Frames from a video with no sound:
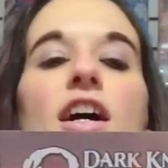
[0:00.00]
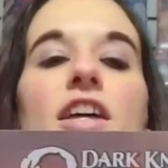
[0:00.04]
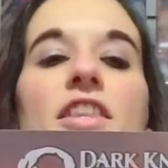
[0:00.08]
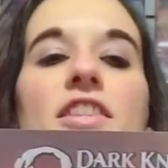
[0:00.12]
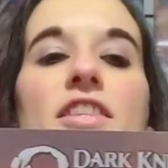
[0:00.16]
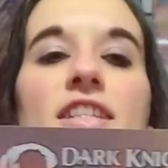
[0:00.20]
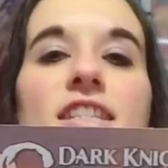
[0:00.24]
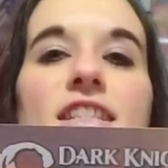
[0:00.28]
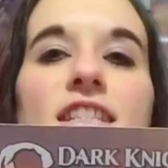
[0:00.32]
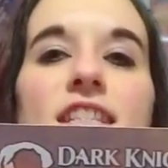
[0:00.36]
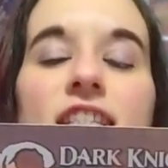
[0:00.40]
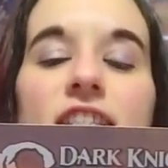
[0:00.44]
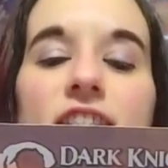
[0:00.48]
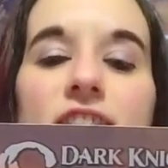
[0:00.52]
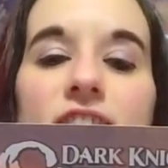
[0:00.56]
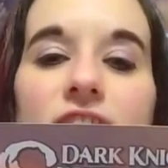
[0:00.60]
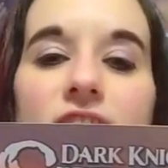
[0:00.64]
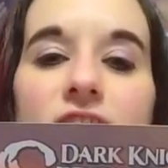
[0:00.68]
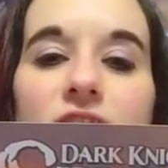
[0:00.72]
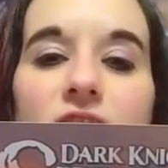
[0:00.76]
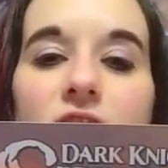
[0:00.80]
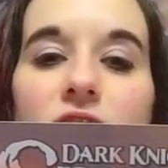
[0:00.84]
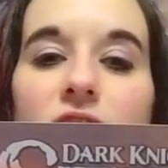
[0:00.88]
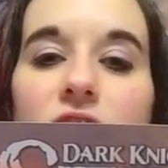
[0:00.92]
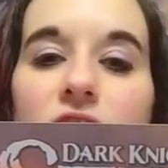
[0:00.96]
this
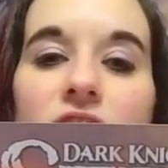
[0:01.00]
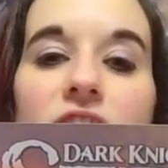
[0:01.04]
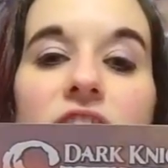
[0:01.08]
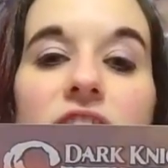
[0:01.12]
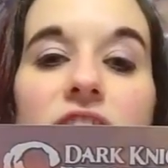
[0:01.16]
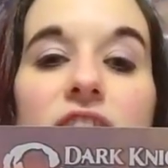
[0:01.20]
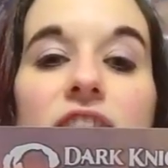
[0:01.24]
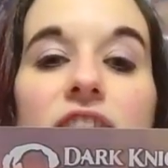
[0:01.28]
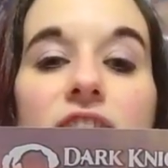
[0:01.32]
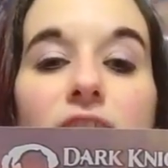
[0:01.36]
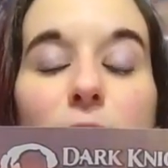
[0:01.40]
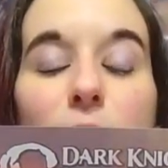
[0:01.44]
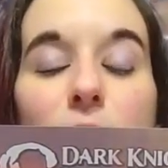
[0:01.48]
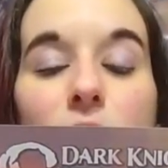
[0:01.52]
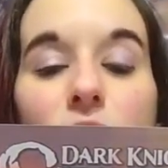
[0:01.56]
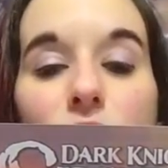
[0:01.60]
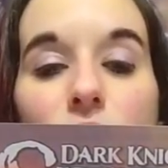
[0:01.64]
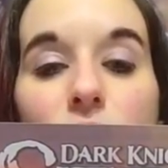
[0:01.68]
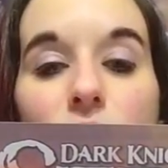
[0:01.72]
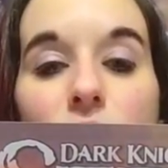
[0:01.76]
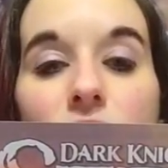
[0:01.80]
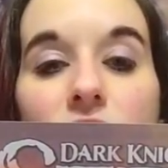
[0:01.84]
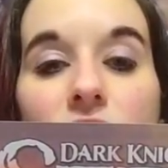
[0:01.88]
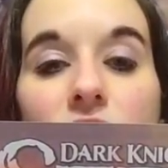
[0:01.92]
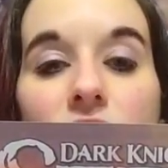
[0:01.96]
is Game of
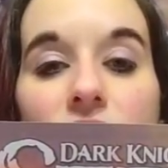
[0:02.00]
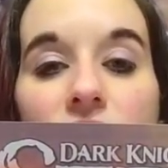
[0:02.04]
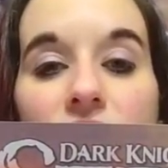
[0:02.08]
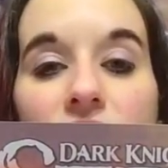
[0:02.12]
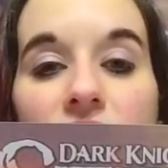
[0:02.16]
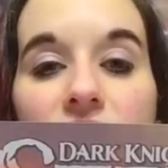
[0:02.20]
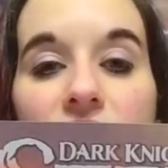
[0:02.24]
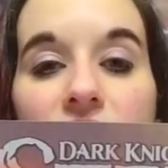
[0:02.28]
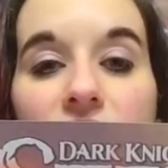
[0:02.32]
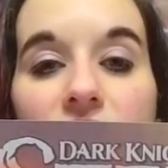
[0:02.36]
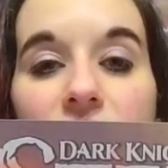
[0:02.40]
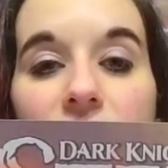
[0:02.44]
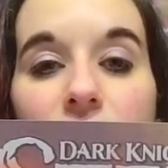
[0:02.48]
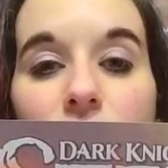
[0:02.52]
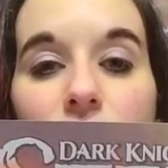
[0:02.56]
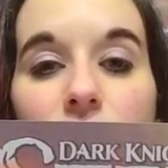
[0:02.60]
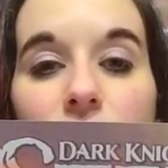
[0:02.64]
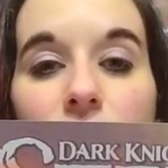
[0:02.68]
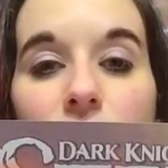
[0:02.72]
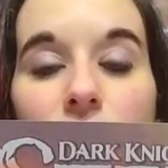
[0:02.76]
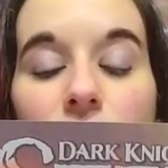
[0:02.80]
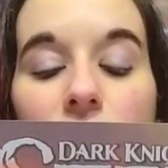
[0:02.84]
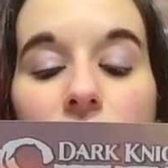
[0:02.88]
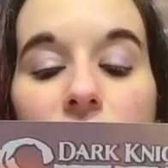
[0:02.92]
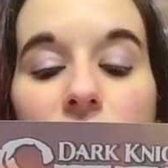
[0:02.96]
Thrones in the DC
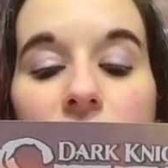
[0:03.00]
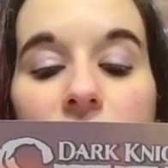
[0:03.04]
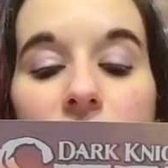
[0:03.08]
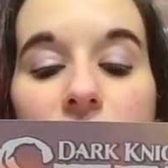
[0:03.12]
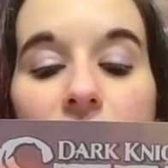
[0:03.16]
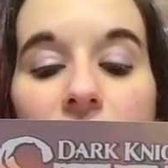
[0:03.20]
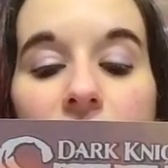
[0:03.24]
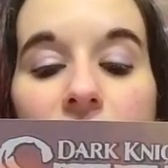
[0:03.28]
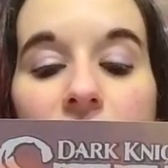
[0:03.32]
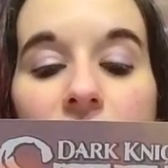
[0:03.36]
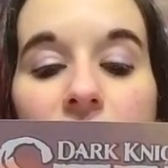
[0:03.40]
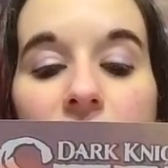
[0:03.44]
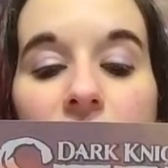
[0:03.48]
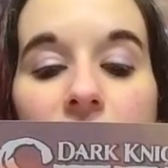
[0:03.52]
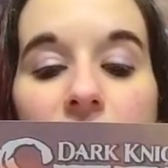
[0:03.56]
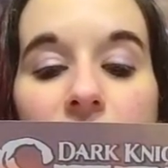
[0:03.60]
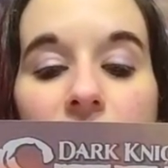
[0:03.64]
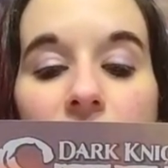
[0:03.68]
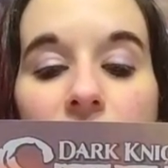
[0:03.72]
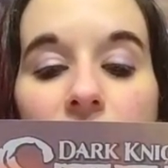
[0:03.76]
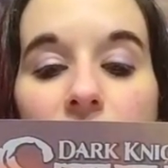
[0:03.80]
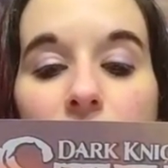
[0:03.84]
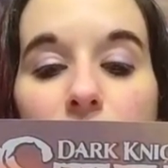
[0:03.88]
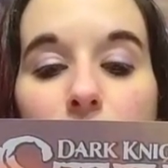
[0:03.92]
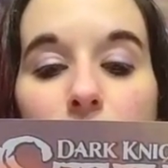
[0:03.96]
universe, and
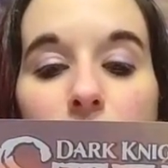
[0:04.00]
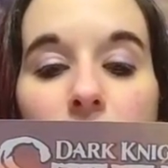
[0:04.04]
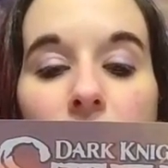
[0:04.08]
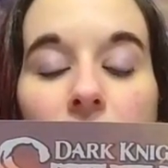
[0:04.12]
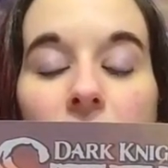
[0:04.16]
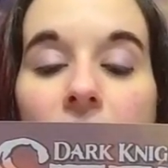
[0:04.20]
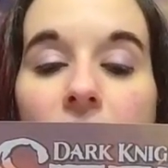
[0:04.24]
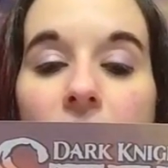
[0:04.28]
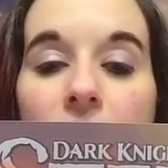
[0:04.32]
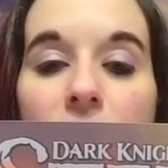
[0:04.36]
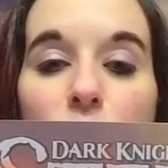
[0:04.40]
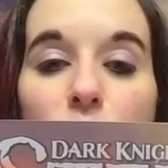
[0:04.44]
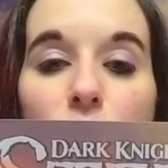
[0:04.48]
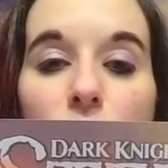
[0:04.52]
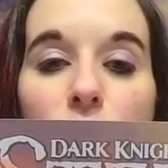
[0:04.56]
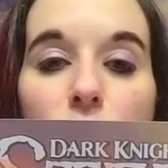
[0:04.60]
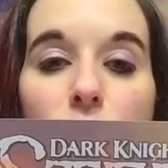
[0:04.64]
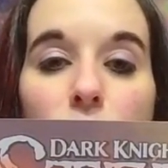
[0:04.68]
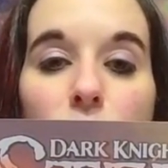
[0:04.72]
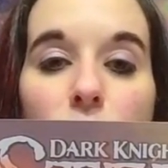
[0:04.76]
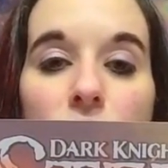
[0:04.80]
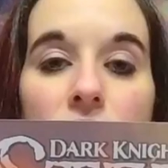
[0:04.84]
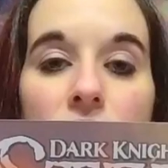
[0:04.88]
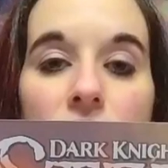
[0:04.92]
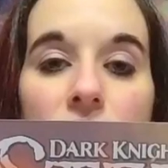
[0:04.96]
as with
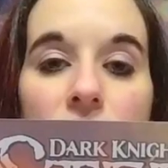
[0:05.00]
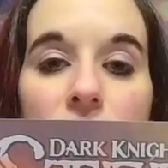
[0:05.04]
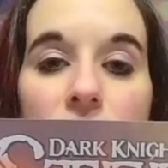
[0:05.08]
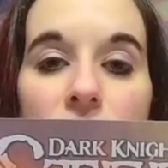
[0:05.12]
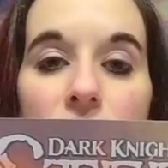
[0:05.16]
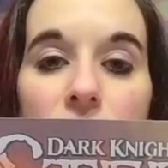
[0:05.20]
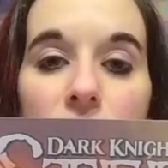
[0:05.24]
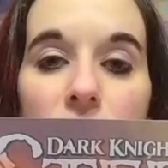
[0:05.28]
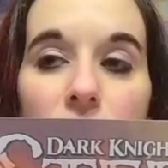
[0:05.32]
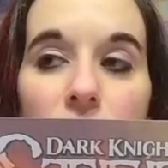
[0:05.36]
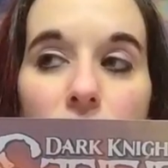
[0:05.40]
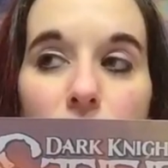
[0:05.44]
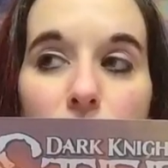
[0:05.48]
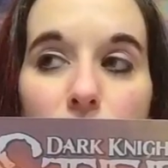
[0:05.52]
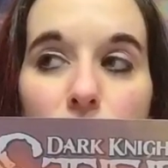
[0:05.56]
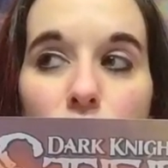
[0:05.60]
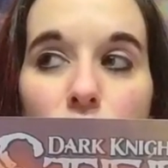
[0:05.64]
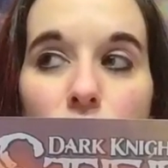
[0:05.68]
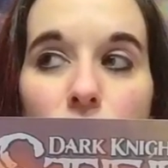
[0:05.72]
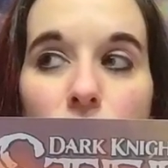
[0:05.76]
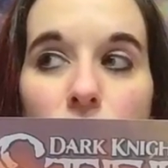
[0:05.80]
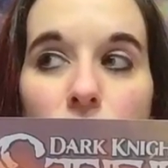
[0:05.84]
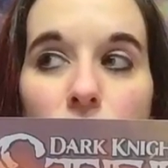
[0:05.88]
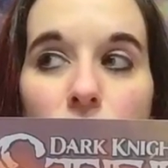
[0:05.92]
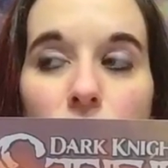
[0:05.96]
most things come
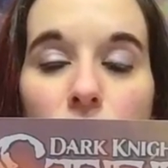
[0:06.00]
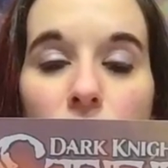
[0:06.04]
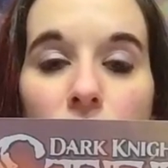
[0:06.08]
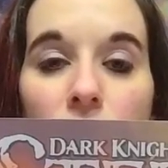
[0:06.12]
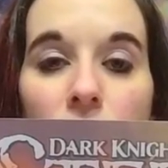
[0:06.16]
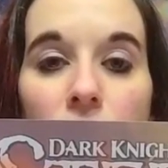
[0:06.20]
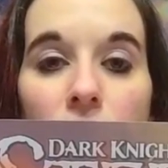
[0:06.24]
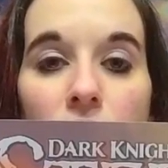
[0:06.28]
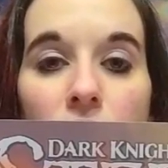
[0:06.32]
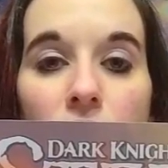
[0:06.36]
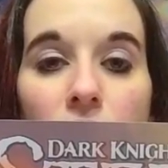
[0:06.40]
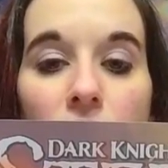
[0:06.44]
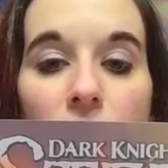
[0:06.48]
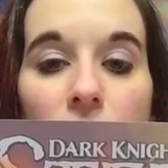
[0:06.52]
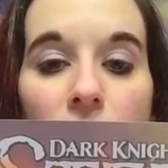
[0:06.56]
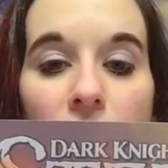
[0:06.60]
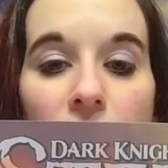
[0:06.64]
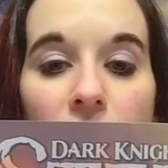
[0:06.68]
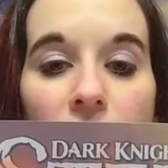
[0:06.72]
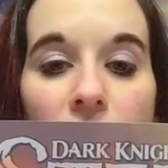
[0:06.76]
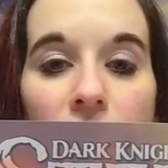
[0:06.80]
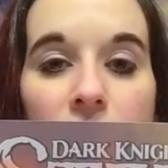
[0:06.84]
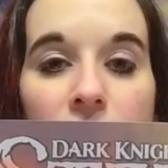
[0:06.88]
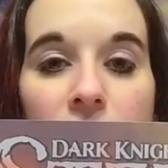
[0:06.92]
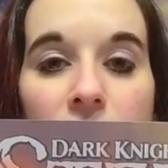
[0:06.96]
to a
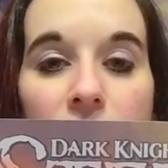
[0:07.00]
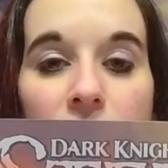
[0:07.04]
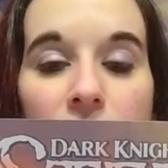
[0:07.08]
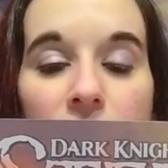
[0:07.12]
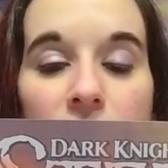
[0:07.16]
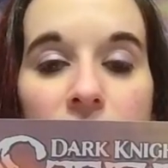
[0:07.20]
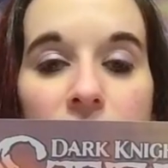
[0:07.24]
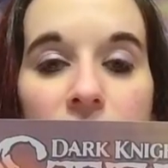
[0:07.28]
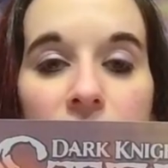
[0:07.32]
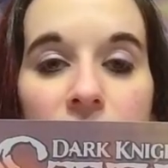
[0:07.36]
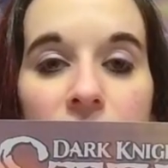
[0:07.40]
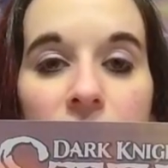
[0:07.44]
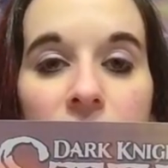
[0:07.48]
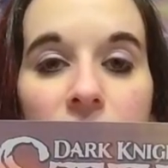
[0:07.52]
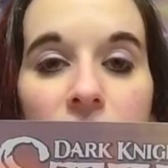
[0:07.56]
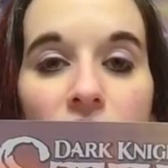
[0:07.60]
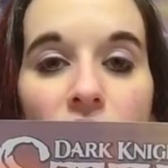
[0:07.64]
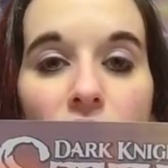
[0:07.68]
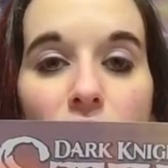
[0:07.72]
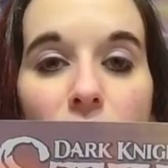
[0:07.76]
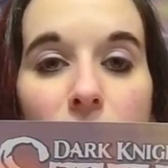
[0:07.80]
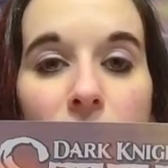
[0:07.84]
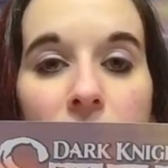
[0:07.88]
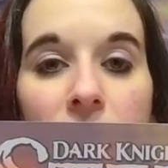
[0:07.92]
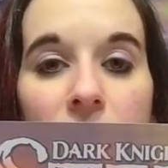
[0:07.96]
head in DC
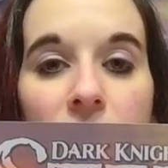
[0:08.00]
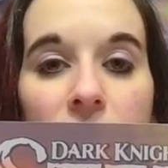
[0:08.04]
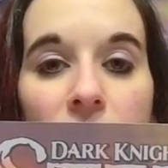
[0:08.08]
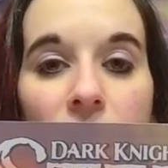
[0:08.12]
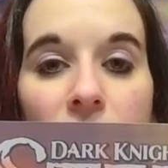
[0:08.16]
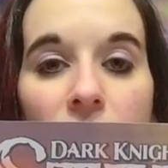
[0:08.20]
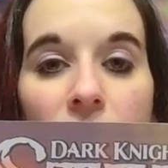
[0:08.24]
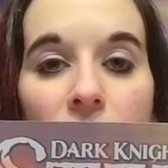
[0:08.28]
Comics,